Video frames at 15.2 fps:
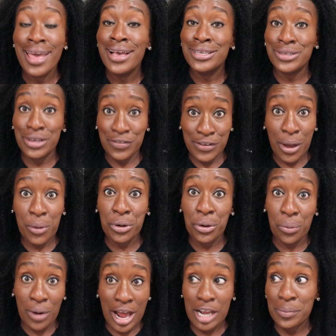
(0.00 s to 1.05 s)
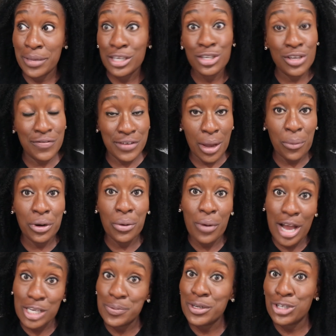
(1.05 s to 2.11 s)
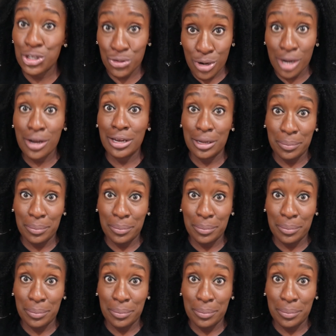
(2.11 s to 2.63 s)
So if y'all wanna rock me, if y'all wanna watch me struggle